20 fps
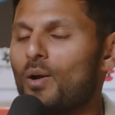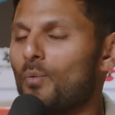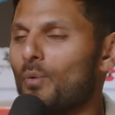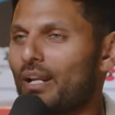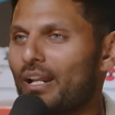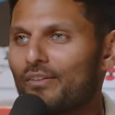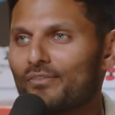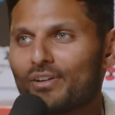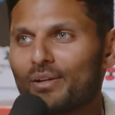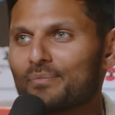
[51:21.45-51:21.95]

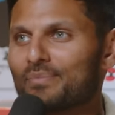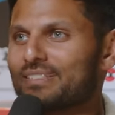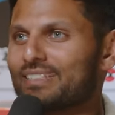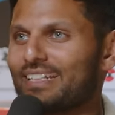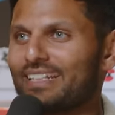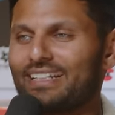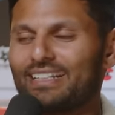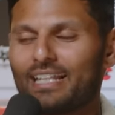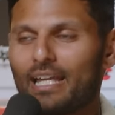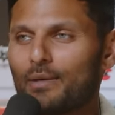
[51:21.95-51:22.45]
whenever I'm
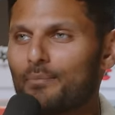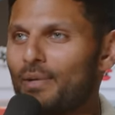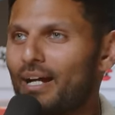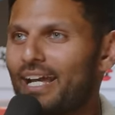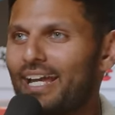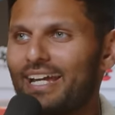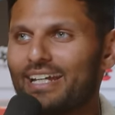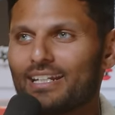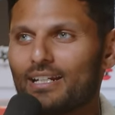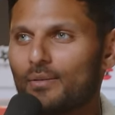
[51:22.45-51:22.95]
sitting there in my
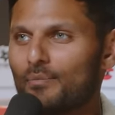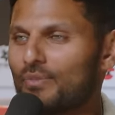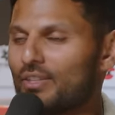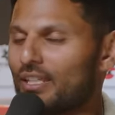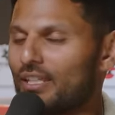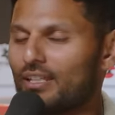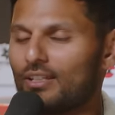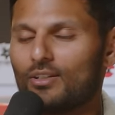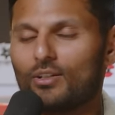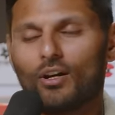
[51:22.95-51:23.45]
head and I'm
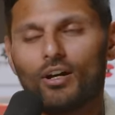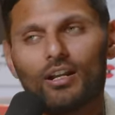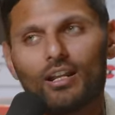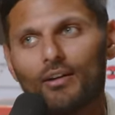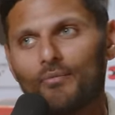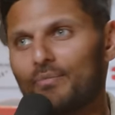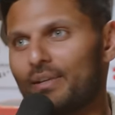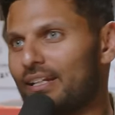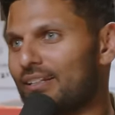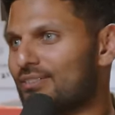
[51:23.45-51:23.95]
thinking, God,
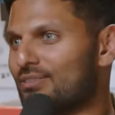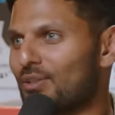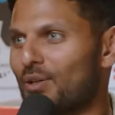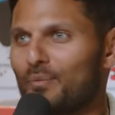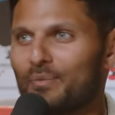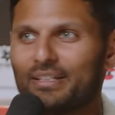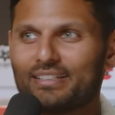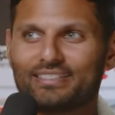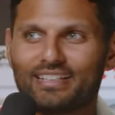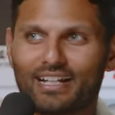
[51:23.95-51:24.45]
I've made so
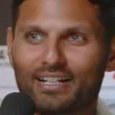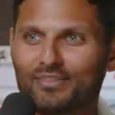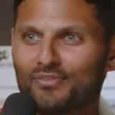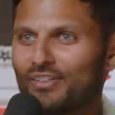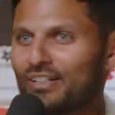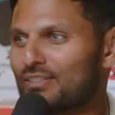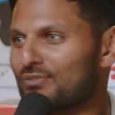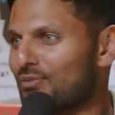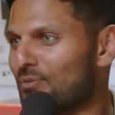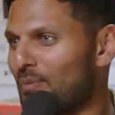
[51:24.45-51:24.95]
many
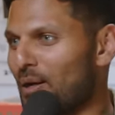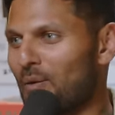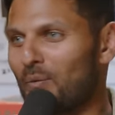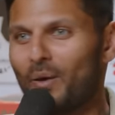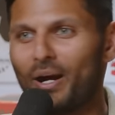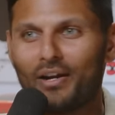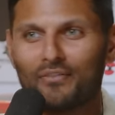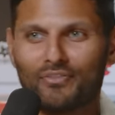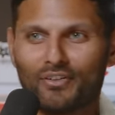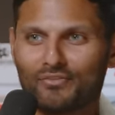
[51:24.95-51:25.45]
sacrifices for my
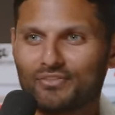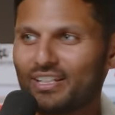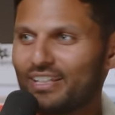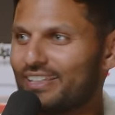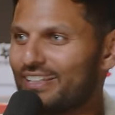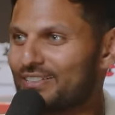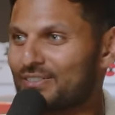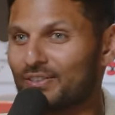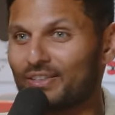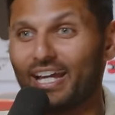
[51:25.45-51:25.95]
wife, I've
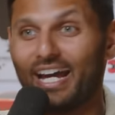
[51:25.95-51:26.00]
done this